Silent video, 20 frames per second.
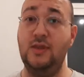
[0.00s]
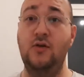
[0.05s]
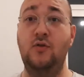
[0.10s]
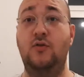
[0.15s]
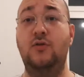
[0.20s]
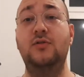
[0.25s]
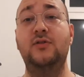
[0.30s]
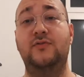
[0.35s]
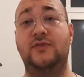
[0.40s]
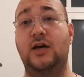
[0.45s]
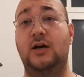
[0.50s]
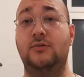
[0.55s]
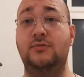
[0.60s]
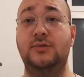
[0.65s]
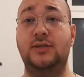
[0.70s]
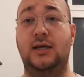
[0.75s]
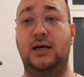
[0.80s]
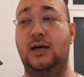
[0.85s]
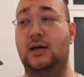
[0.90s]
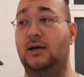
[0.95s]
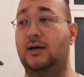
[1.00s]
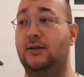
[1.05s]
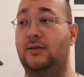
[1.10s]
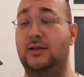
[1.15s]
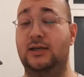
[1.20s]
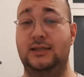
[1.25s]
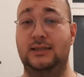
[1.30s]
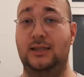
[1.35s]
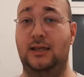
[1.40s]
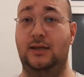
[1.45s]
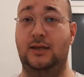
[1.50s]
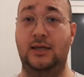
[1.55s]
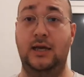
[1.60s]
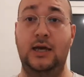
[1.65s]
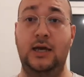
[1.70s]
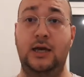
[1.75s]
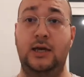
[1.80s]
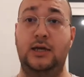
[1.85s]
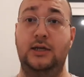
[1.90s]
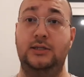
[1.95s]
All of those are things like
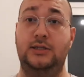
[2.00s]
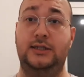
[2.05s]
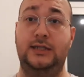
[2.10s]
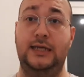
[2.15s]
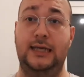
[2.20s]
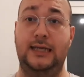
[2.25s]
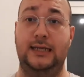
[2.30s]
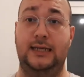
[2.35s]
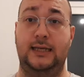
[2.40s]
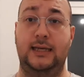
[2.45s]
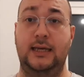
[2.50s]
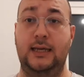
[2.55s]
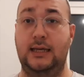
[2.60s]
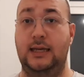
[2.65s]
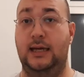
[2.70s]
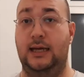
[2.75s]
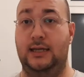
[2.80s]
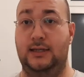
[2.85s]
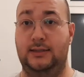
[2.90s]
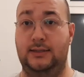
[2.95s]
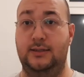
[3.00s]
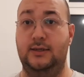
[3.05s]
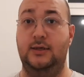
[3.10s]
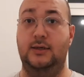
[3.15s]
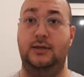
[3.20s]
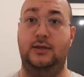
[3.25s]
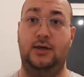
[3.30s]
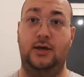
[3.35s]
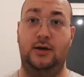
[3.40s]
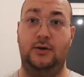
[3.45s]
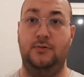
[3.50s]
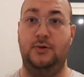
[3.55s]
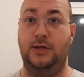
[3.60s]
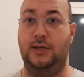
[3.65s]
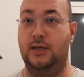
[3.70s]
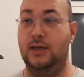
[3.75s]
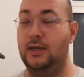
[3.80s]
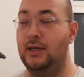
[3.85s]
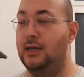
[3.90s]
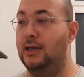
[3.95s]
chili and
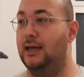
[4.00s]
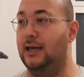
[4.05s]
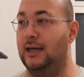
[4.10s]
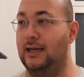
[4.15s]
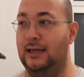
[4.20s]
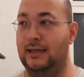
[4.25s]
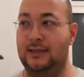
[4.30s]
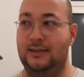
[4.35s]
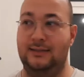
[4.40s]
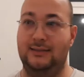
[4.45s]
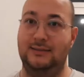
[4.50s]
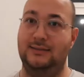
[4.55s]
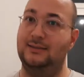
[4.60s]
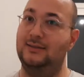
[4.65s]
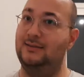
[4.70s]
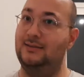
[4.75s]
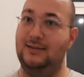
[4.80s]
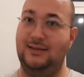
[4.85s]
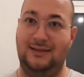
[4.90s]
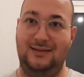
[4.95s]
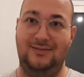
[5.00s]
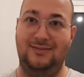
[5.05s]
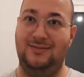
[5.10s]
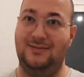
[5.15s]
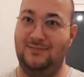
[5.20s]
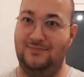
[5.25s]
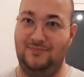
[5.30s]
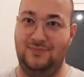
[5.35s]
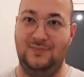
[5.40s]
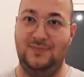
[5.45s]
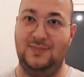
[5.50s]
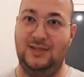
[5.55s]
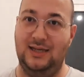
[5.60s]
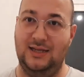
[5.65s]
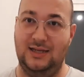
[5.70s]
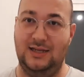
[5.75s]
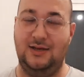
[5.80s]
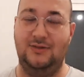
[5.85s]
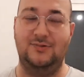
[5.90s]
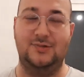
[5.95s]
curry and
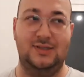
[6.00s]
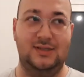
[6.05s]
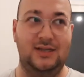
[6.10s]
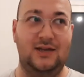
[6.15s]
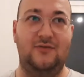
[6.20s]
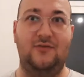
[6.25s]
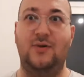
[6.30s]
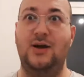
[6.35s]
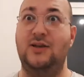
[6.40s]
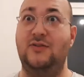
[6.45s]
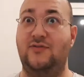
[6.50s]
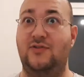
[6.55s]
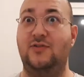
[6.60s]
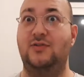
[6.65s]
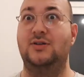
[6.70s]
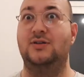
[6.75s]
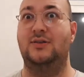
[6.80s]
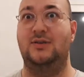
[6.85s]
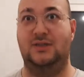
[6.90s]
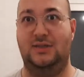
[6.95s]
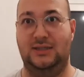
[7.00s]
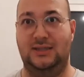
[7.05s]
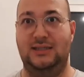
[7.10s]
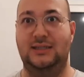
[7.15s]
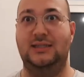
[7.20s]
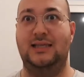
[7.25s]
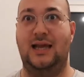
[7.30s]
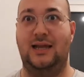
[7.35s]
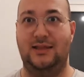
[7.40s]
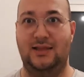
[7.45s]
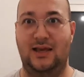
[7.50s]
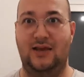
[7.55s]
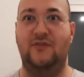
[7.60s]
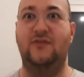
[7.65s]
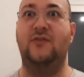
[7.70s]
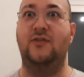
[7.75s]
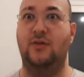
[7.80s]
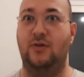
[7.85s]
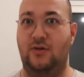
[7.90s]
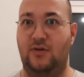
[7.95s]
you know stuff where you've got to like stand there
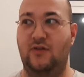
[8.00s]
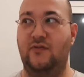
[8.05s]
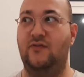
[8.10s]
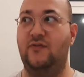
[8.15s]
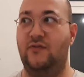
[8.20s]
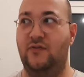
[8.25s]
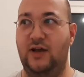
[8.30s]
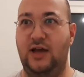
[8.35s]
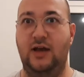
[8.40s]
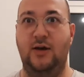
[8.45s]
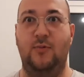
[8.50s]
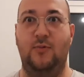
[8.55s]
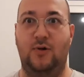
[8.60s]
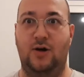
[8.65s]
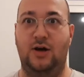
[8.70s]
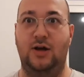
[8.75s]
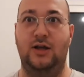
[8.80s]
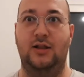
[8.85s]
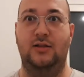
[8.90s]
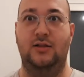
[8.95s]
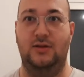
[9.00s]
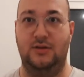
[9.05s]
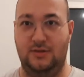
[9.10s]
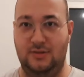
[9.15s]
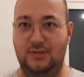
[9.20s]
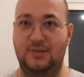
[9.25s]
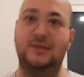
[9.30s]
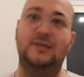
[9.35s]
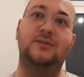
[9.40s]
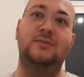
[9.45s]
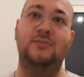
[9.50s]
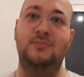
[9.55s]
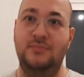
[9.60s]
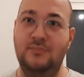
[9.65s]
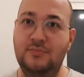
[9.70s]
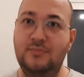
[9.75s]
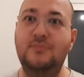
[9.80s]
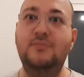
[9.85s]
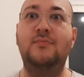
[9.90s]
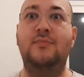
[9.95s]
for a fair while and
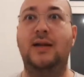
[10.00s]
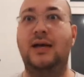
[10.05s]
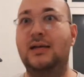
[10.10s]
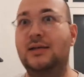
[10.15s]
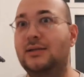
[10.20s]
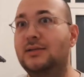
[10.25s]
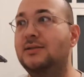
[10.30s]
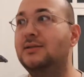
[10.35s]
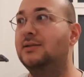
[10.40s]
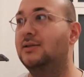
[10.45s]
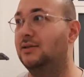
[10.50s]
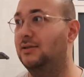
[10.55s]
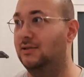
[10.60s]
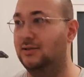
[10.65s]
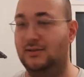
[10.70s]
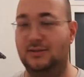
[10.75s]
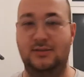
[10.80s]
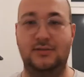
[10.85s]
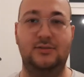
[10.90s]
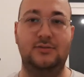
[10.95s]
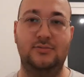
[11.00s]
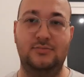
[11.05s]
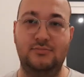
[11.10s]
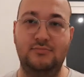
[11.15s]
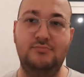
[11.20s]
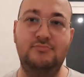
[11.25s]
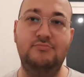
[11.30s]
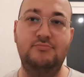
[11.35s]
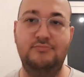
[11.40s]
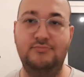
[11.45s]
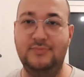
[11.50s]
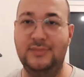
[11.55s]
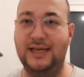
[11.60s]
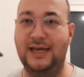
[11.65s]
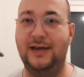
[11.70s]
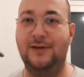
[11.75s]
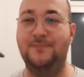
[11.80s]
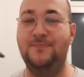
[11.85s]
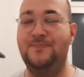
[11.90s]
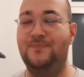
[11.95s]
mix and
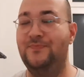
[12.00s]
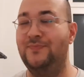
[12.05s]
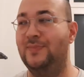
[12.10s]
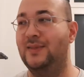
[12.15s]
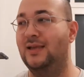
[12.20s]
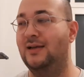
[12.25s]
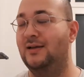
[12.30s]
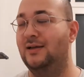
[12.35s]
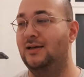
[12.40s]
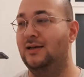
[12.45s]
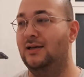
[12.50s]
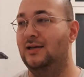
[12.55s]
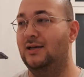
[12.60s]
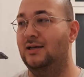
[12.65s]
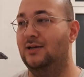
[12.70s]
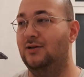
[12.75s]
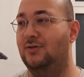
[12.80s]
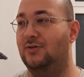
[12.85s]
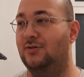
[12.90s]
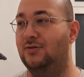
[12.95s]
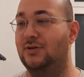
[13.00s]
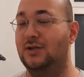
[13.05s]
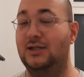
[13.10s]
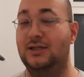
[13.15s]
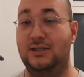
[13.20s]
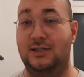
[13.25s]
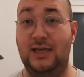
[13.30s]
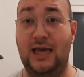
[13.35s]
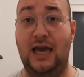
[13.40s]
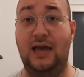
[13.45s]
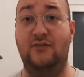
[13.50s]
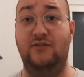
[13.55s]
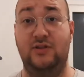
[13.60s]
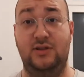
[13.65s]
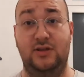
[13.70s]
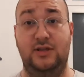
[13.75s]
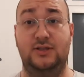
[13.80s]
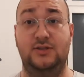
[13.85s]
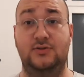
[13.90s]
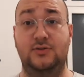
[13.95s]
yeah or at least get
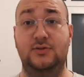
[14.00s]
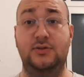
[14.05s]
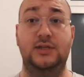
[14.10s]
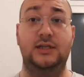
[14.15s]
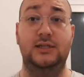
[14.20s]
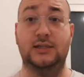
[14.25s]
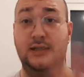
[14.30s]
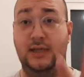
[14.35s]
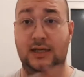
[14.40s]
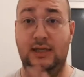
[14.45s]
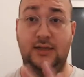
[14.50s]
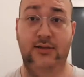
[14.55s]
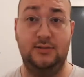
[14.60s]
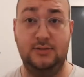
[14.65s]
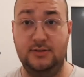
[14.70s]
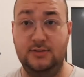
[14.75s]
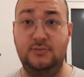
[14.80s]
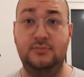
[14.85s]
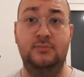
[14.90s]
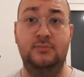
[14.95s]
everything sorted and